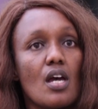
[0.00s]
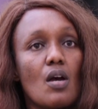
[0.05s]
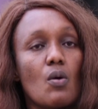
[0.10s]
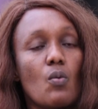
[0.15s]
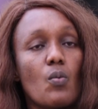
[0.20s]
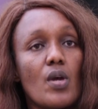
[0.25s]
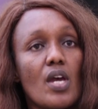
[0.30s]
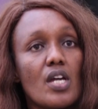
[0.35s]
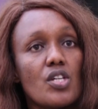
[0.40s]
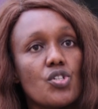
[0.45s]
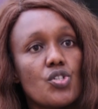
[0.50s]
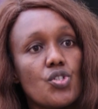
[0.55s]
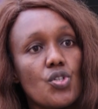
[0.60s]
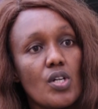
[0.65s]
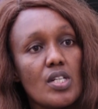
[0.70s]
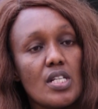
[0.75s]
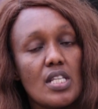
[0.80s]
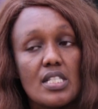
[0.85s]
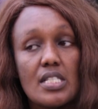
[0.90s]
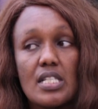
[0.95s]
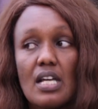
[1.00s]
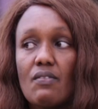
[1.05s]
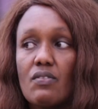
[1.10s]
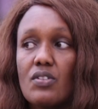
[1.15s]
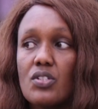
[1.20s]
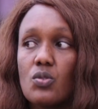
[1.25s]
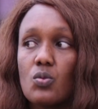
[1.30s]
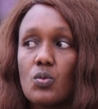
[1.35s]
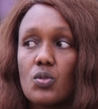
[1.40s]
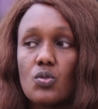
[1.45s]
We enjoyed the
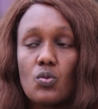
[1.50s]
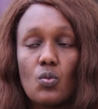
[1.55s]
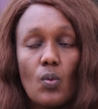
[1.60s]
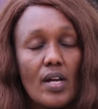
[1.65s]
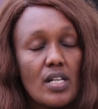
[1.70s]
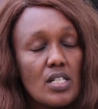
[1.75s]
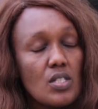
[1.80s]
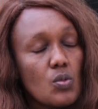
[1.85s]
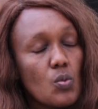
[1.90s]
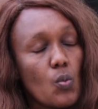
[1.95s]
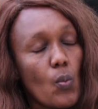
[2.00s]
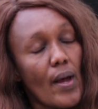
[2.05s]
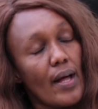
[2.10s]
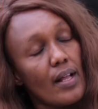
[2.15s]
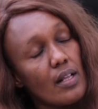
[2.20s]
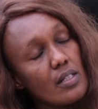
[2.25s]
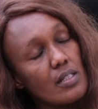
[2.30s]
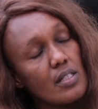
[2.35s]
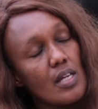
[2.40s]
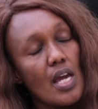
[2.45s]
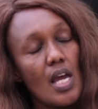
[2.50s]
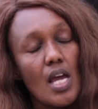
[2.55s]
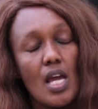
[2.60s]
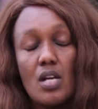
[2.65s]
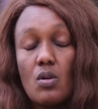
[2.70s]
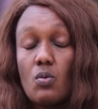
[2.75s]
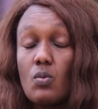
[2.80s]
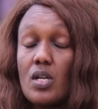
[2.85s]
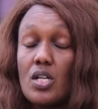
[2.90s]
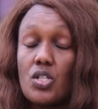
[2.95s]
service was quite well,
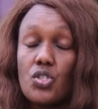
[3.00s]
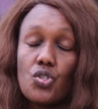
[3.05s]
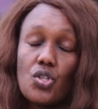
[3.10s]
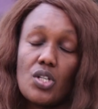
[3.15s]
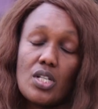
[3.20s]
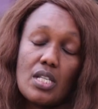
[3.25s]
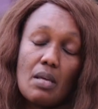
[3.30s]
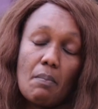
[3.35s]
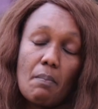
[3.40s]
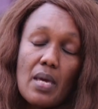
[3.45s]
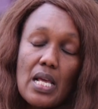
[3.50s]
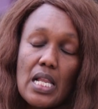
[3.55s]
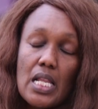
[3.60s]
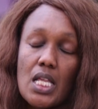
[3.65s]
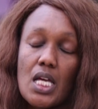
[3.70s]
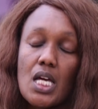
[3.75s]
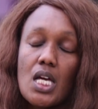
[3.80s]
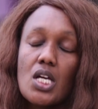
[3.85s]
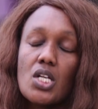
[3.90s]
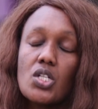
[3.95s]
and we enjoyed the meal.